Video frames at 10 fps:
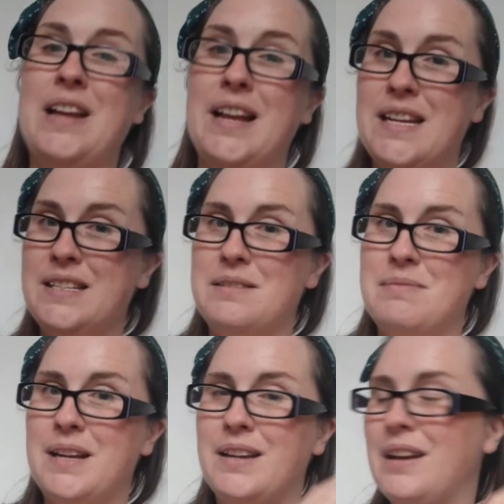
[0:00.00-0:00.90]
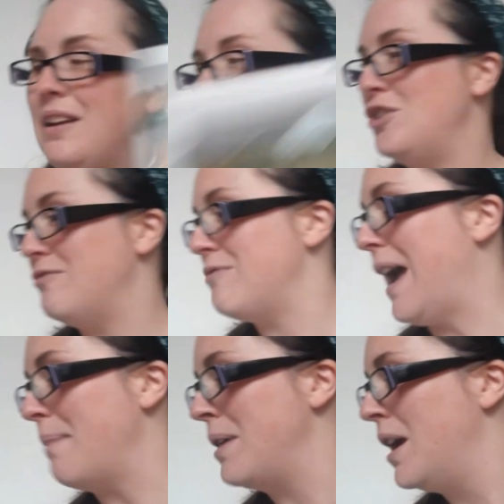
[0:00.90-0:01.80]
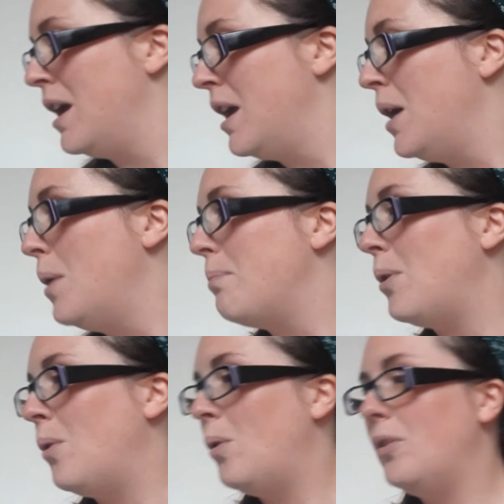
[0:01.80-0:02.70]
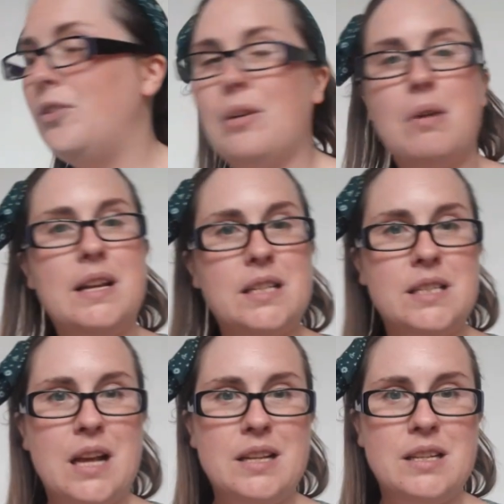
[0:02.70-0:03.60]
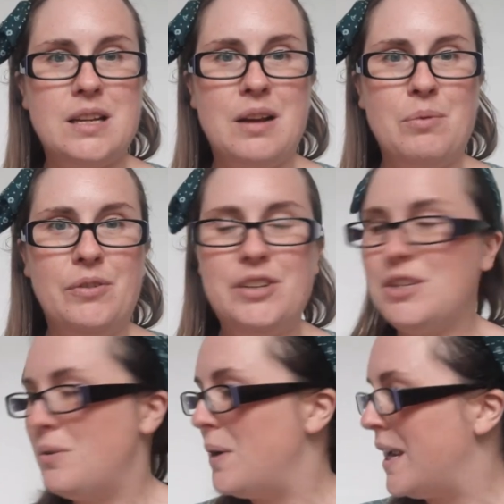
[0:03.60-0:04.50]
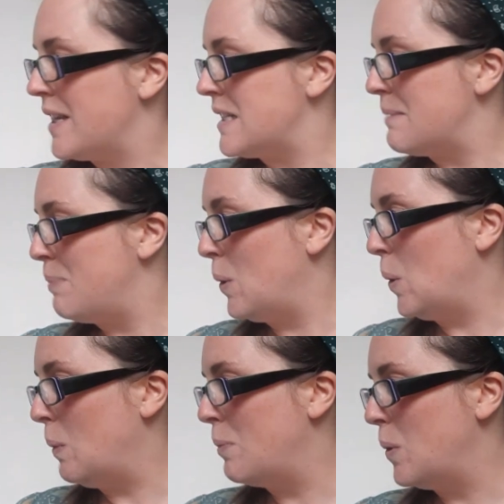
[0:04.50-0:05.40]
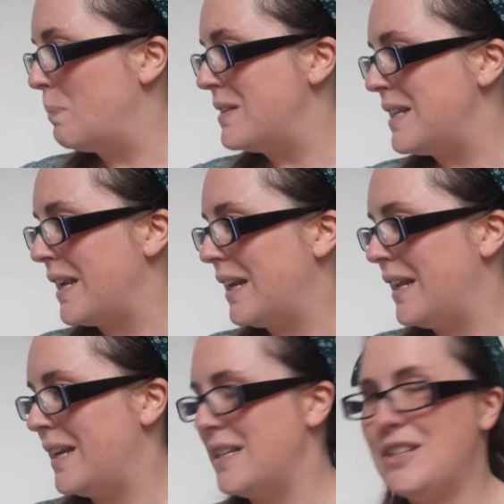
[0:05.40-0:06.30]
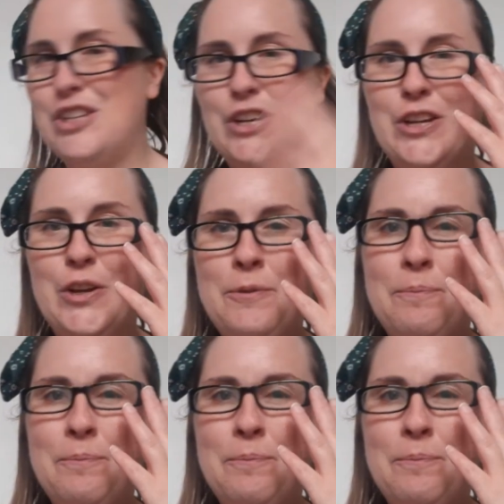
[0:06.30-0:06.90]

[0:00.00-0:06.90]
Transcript: I knitted my Kutch wrap, but also I decided I wanted to explore more, particularly into